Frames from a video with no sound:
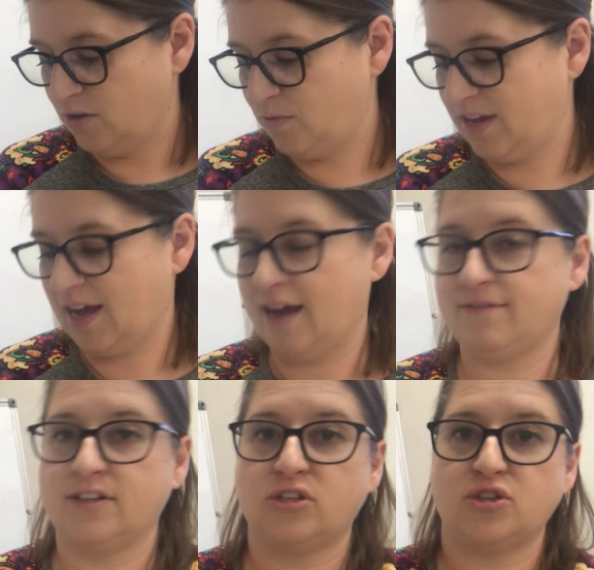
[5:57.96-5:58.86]
we
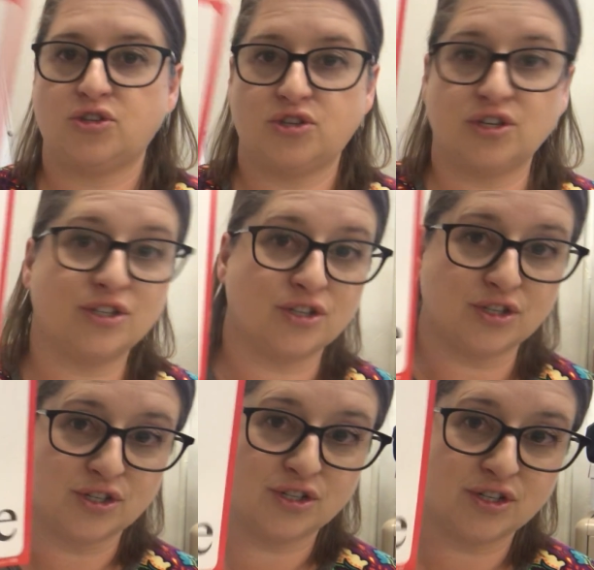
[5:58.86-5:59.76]
have
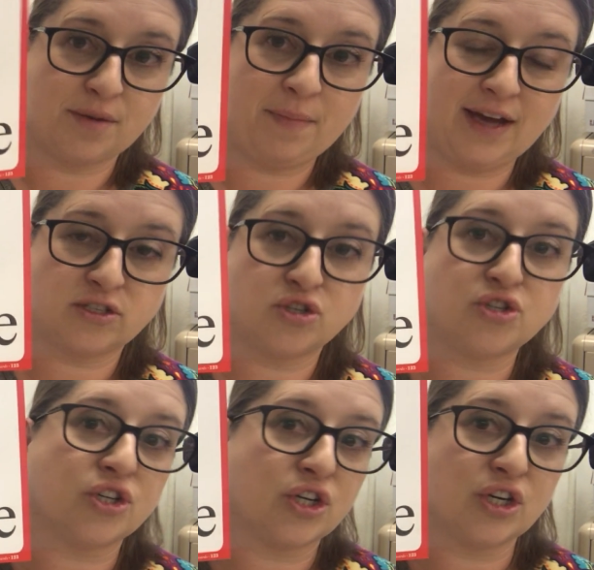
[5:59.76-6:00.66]
chur,
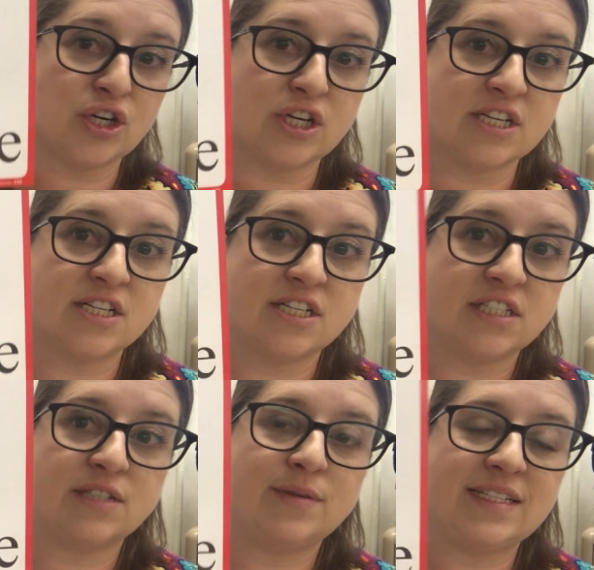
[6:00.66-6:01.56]
pasture.
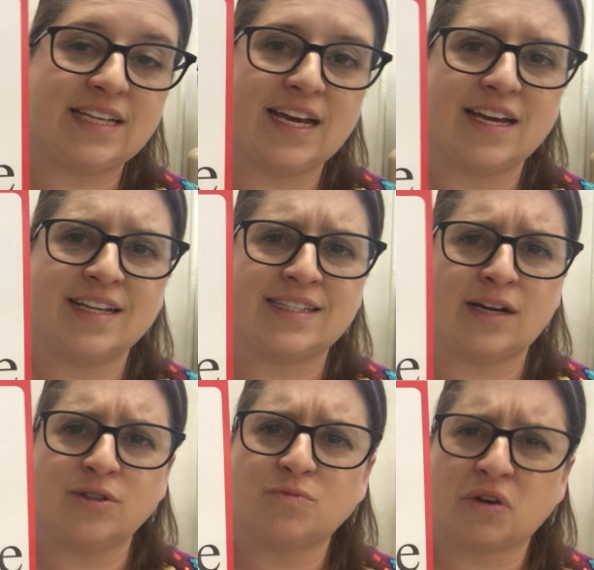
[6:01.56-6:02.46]
We say it
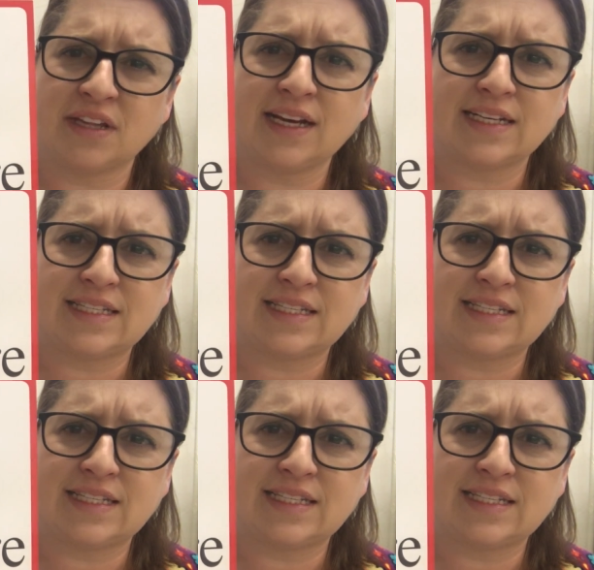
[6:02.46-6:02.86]
sounds more like a